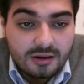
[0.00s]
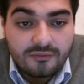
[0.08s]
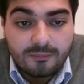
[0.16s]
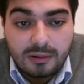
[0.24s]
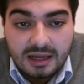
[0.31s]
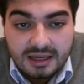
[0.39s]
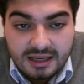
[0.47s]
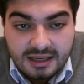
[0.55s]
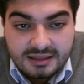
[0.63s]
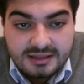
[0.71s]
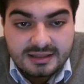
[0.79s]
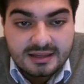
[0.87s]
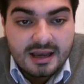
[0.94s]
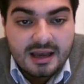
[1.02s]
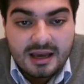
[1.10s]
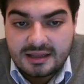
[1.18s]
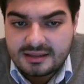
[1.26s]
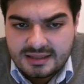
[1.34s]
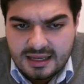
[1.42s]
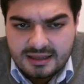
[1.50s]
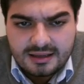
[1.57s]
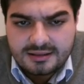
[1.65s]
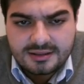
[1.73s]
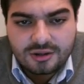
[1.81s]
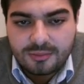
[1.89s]
of plugins and
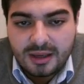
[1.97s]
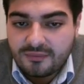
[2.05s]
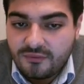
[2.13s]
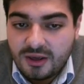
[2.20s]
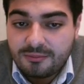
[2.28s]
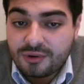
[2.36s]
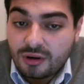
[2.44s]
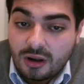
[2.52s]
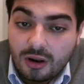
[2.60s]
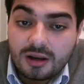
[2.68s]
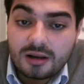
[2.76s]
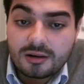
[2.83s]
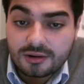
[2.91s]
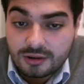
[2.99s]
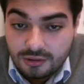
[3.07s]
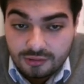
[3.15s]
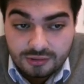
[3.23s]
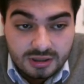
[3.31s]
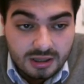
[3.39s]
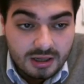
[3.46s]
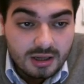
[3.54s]
settings to make Vim not only look good,